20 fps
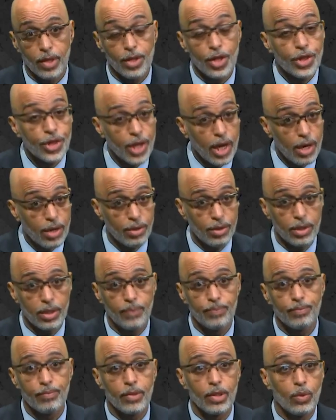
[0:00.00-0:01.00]
The third,
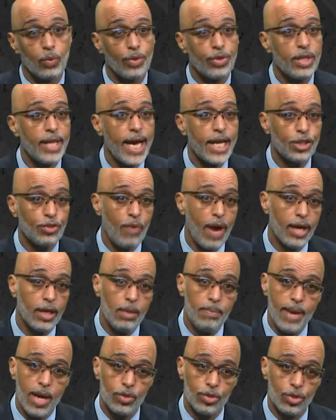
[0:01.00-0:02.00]
with Nash Rocky
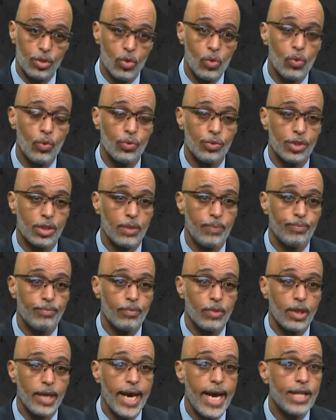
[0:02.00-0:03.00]
Mount Schools,
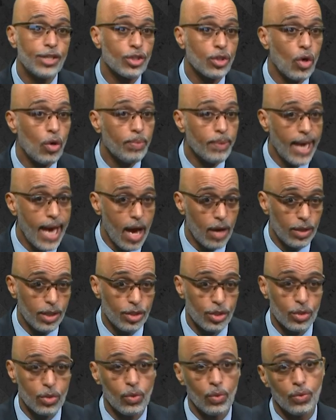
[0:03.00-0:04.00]
Edgecombe County
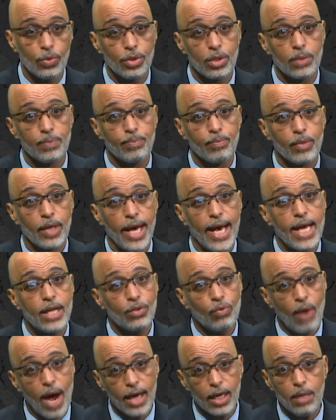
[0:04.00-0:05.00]
Schools, and
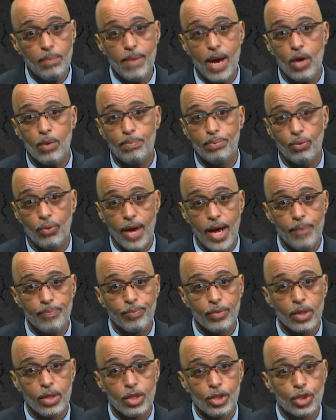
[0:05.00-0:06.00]
Rocky Mount Prep
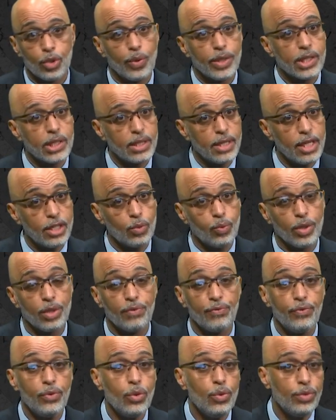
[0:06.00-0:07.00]
to assist with
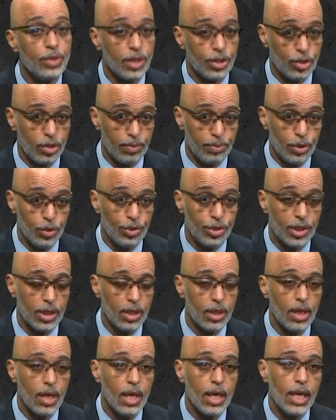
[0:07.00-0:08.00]
food
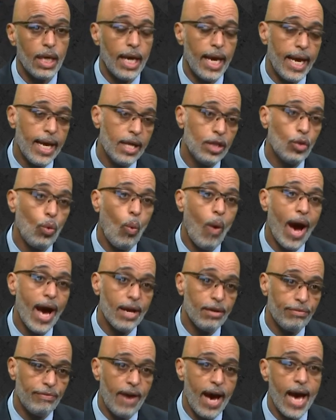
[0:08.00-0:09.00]
distribution and
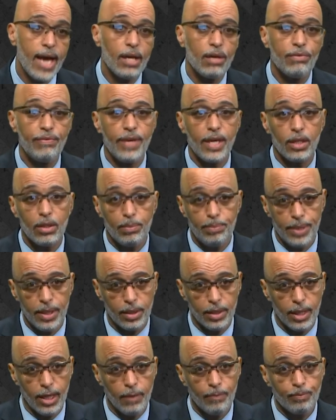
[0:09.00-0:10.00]
Wi-Fi
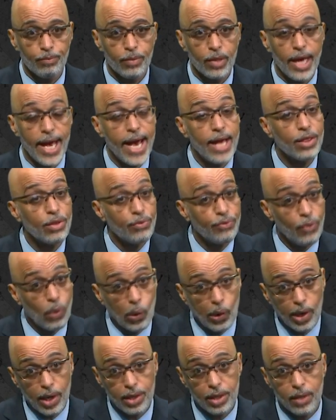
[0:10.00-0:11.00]
availability. And the
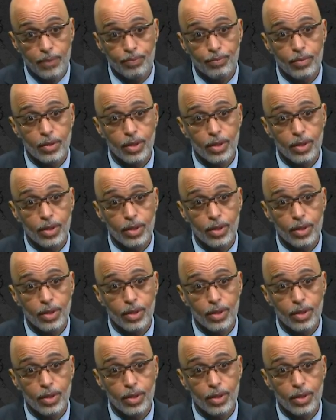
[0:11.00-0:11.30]
fourth,